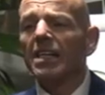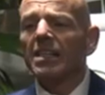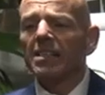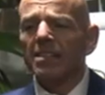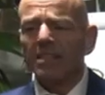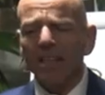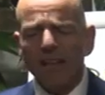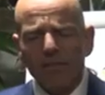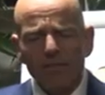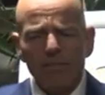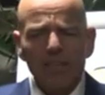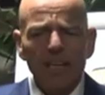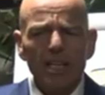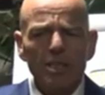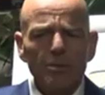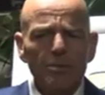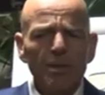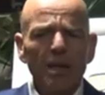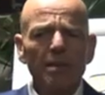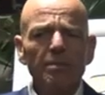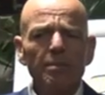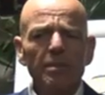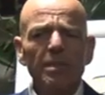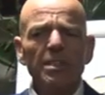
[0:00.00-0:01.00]
7 days
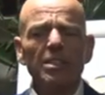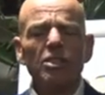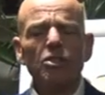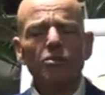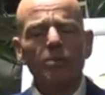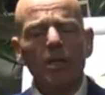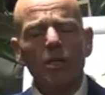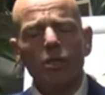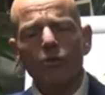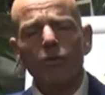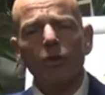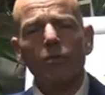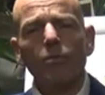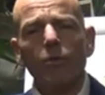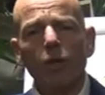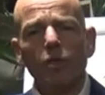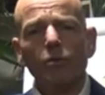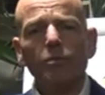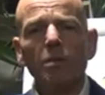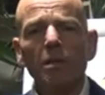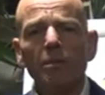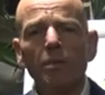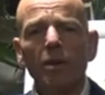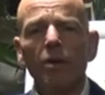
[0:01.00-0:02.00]
might be a stretch for
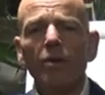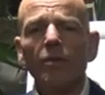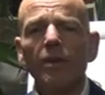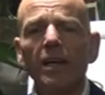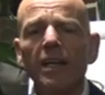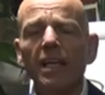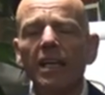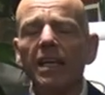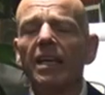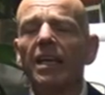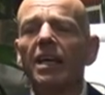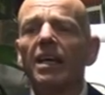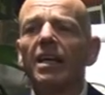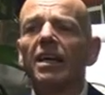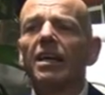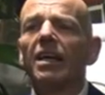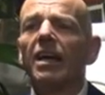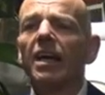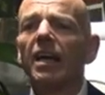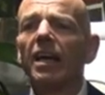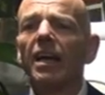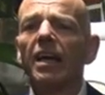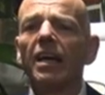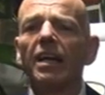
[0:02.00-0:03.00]
most people already,
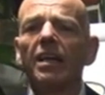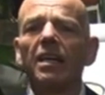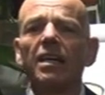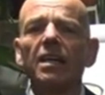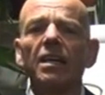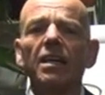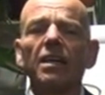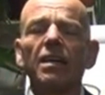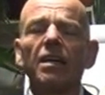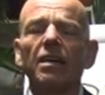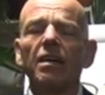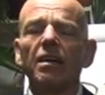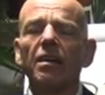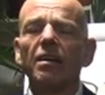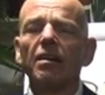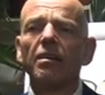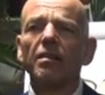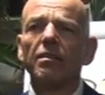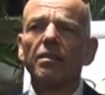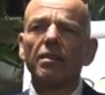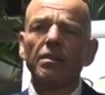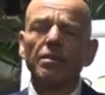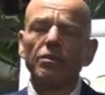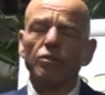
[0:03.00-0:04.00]
and
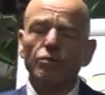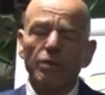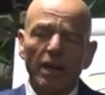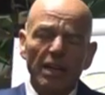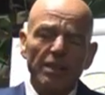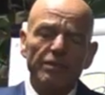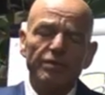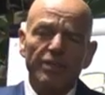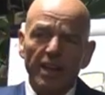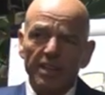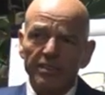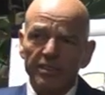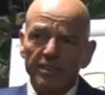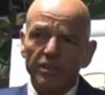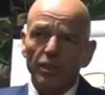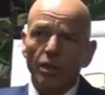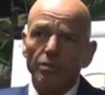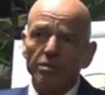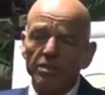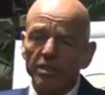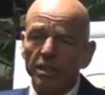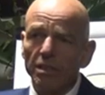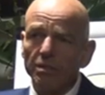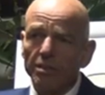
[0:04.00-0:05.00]
dry fasting,
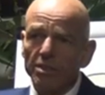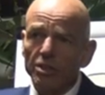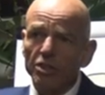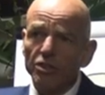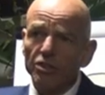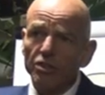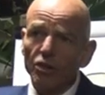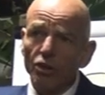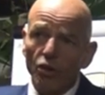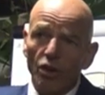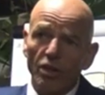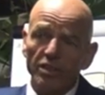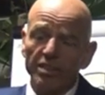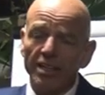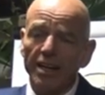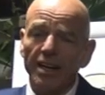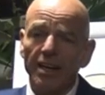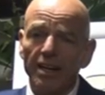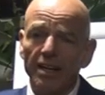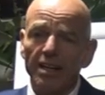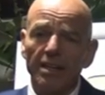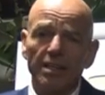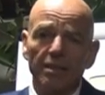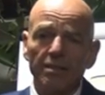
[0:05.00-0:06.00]
obviously, which is a lot
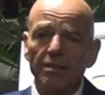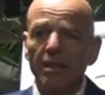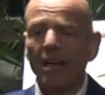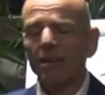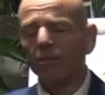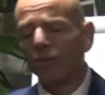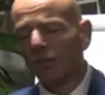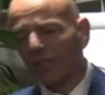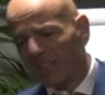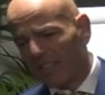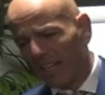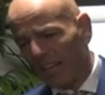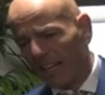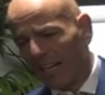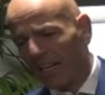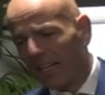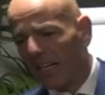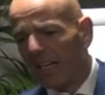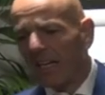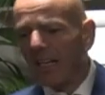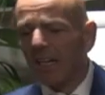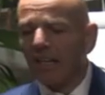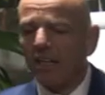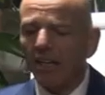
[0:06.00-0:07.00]
harder, I would
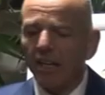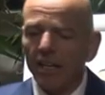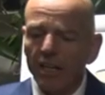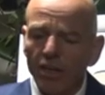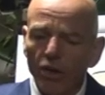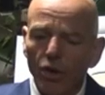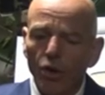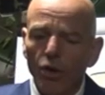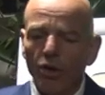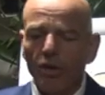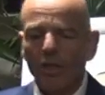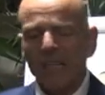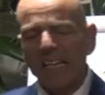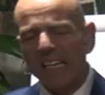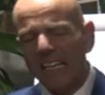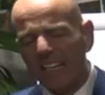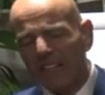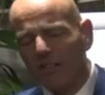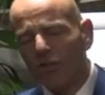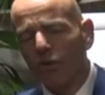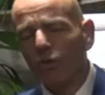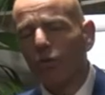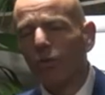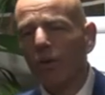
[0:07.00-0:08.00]
say, you know,
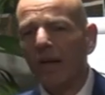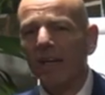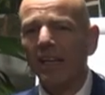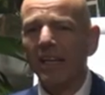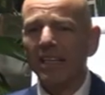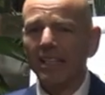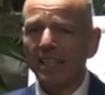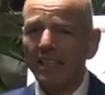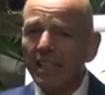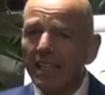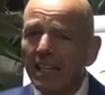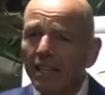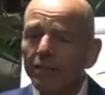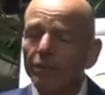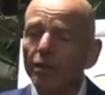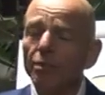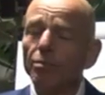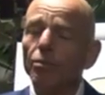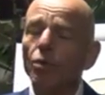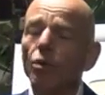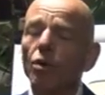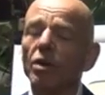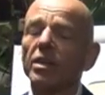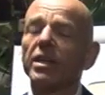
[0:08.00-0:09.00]
easier way and
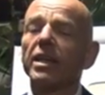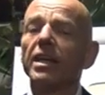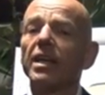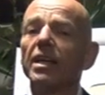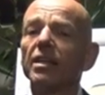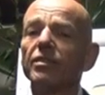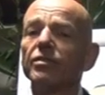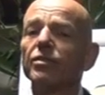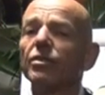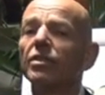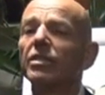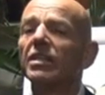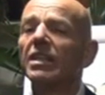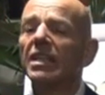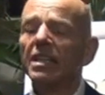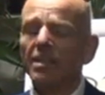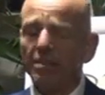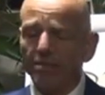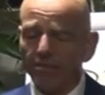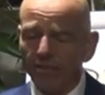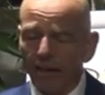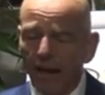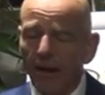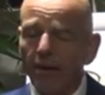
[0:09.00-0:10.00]
even more careful,
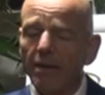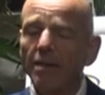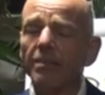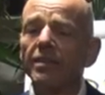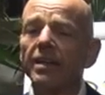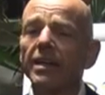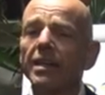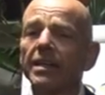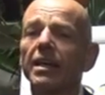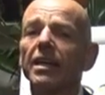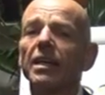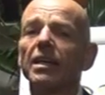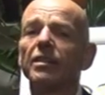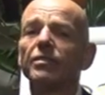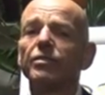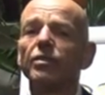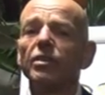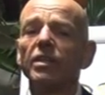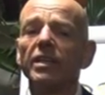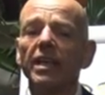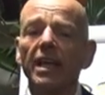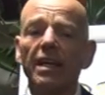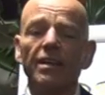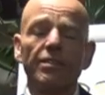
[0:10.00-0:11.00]
very, very
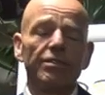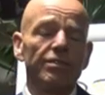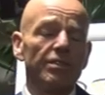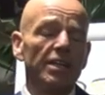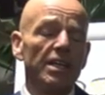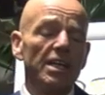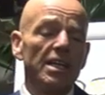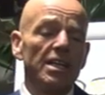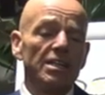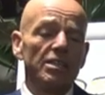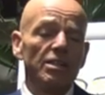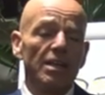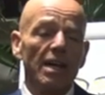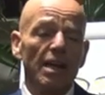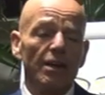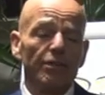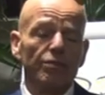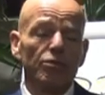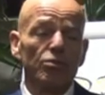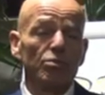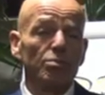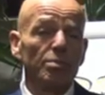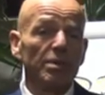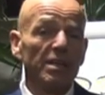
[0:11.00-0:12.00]
careful. You
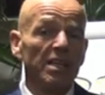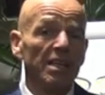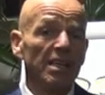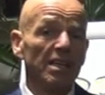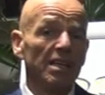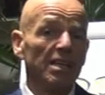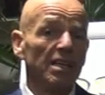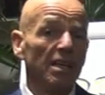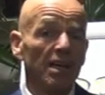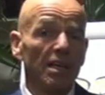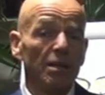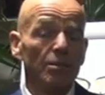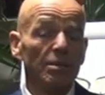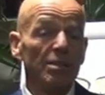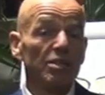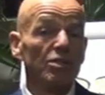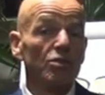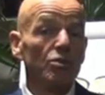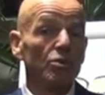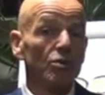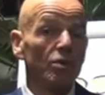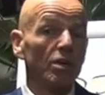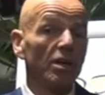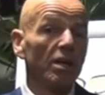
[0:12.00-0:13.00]
have to be
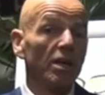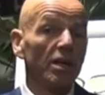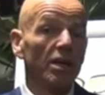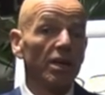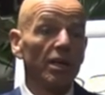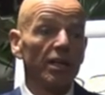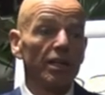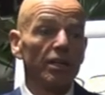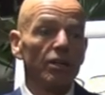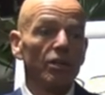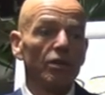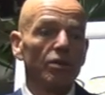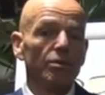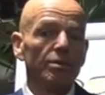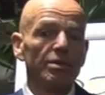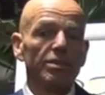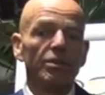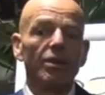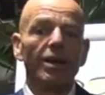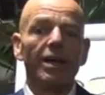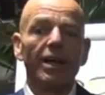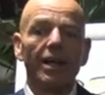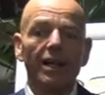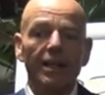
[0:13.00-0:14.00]
with your, you know,
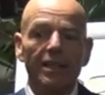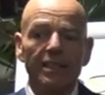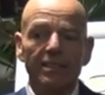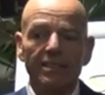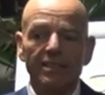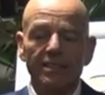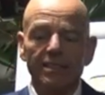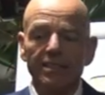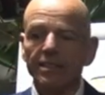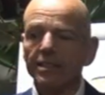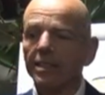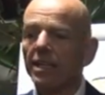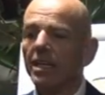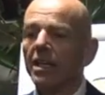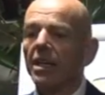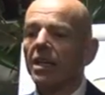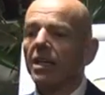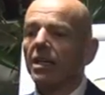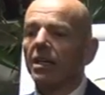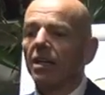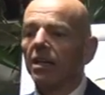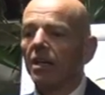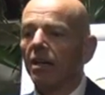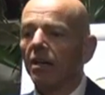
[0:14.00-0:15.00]
with your health and
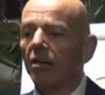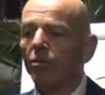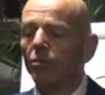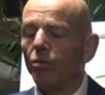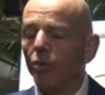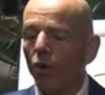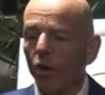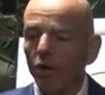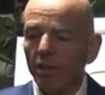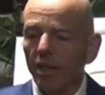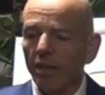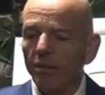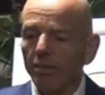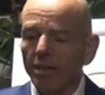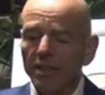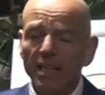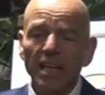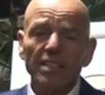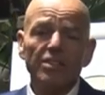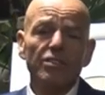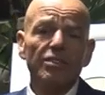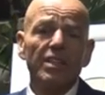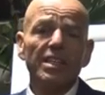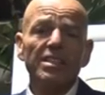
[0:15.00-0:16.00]
working. But
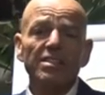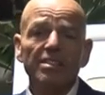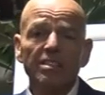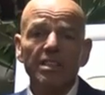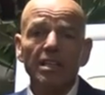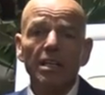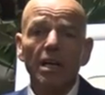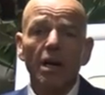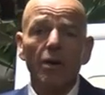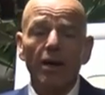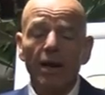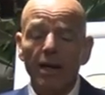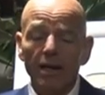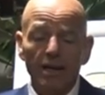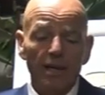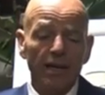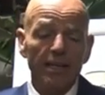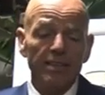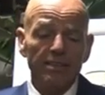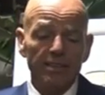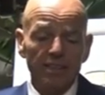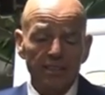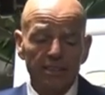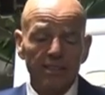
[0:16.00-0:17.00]
as you can see now,
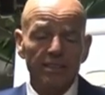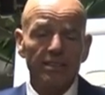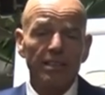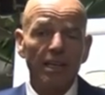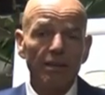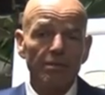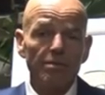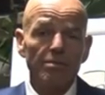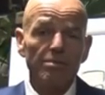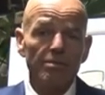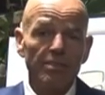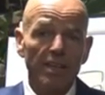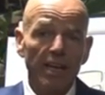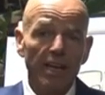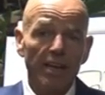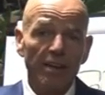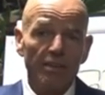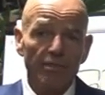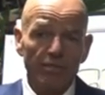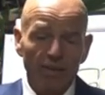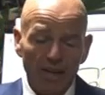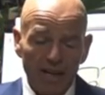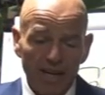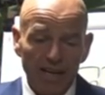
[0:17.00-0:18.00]
I did a 7
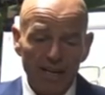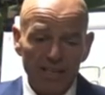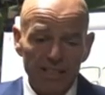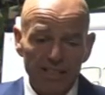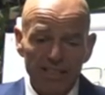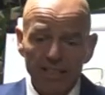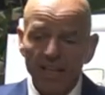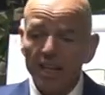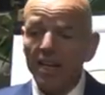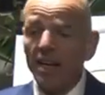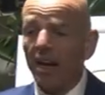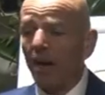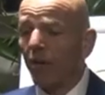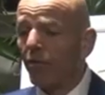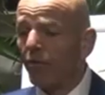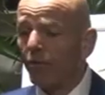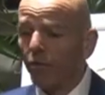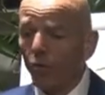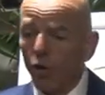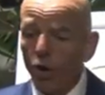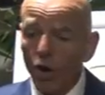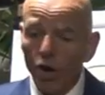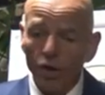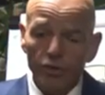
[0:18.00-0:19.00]
day fast. I
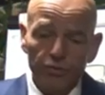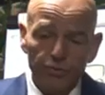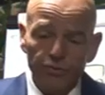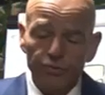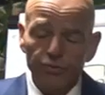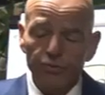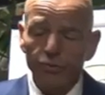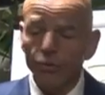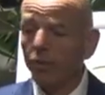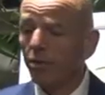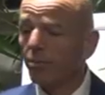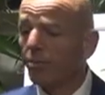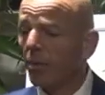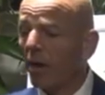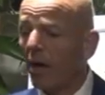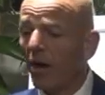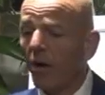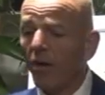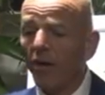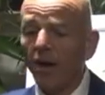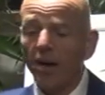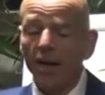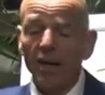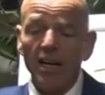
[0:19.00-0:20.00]
worked full
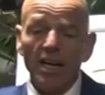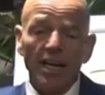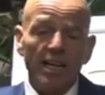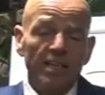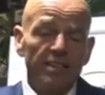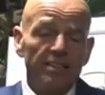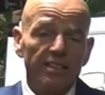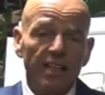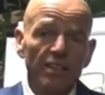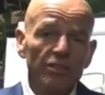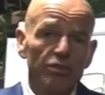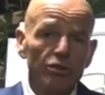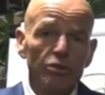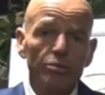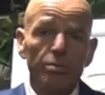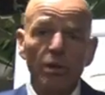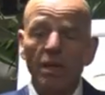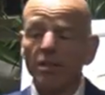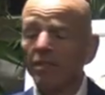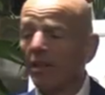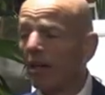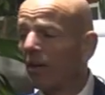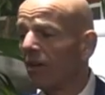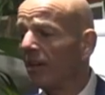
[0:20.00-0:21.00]
power, 10 to
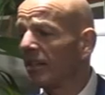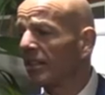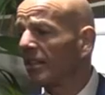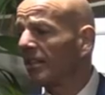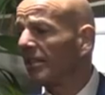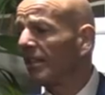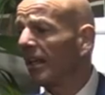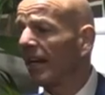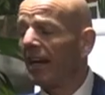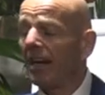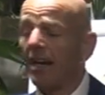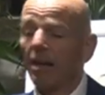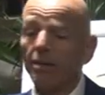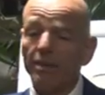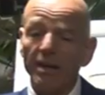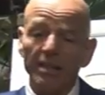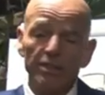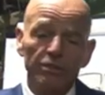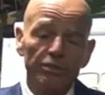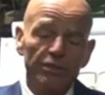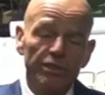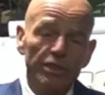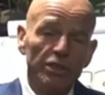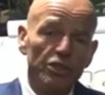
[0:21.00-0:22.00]
12 hours a day. I
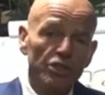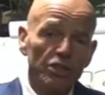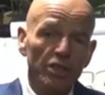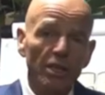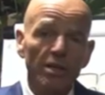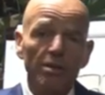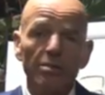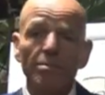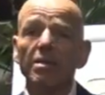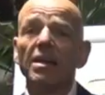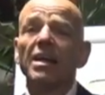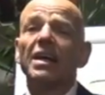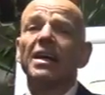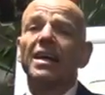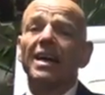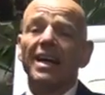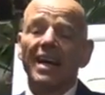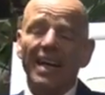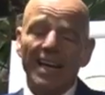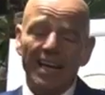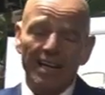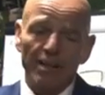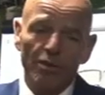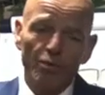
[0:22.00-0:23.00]
went to the gym. I
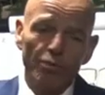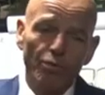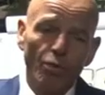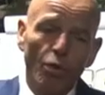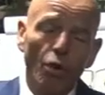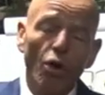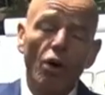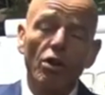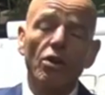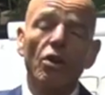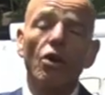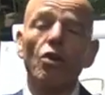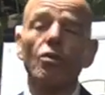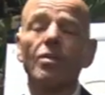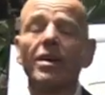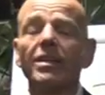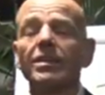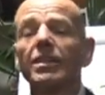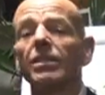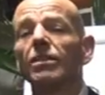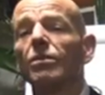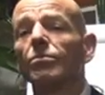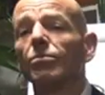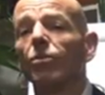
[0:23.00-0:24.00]
had a walk or
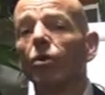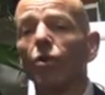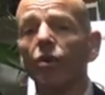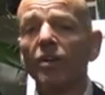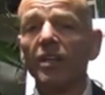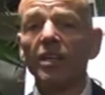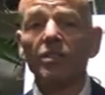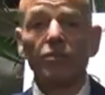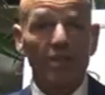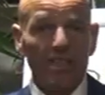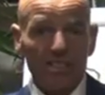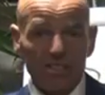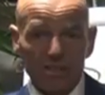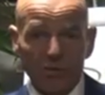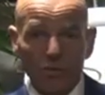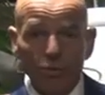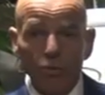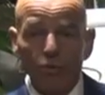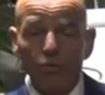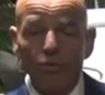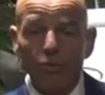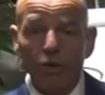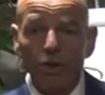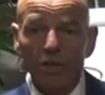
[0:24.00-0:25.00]
run in the morning, so that's
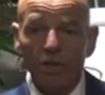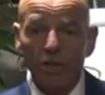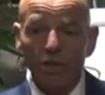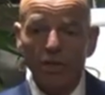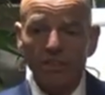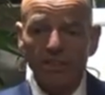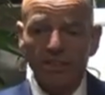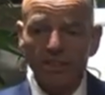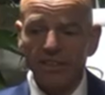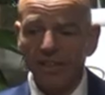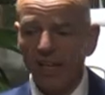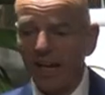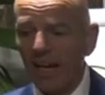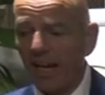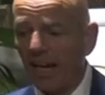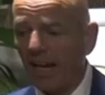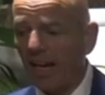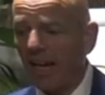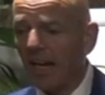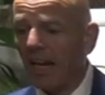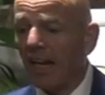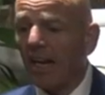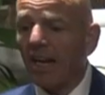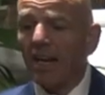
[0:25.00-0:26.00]
2 workouts a
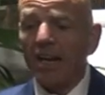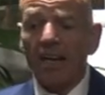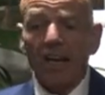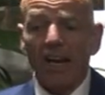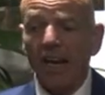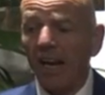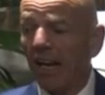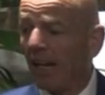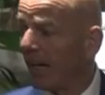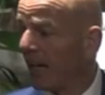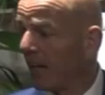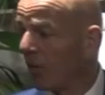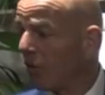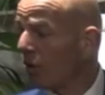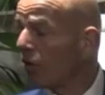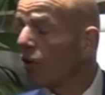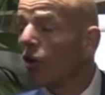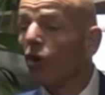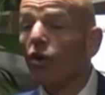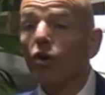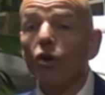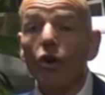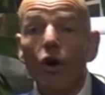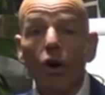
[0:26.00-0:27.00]
day, and I got
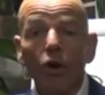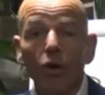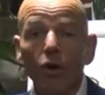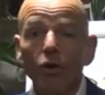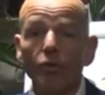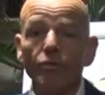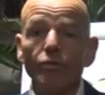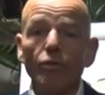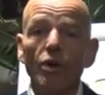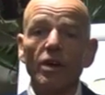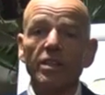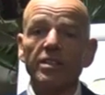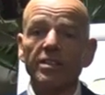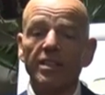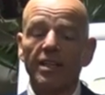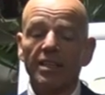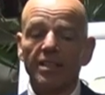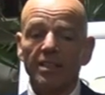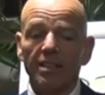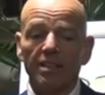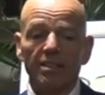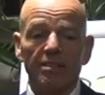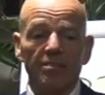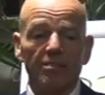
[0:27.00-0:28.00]
a lot of work
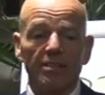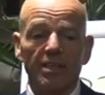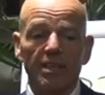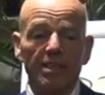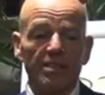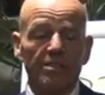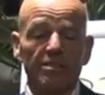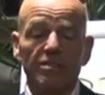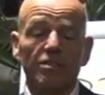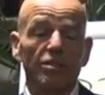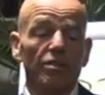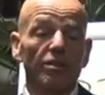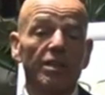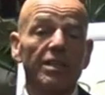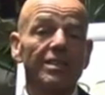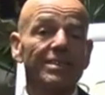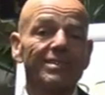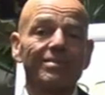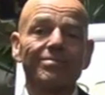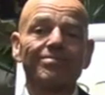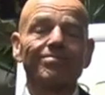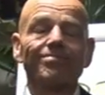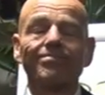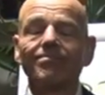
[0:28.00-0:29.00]
done. Right, so
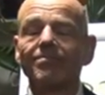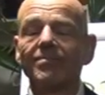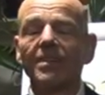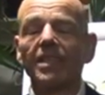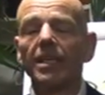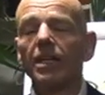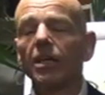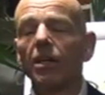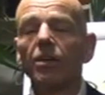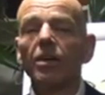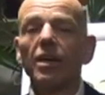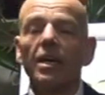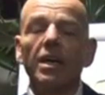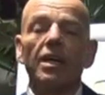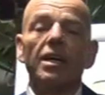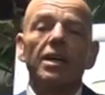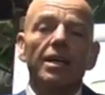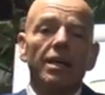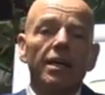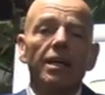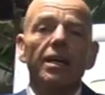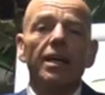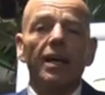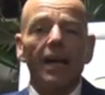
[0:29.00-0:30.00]
it, you know.
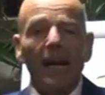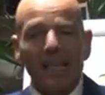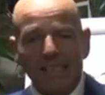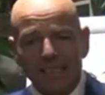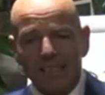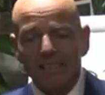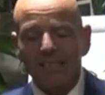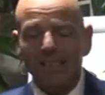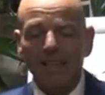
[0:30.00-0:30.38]
As I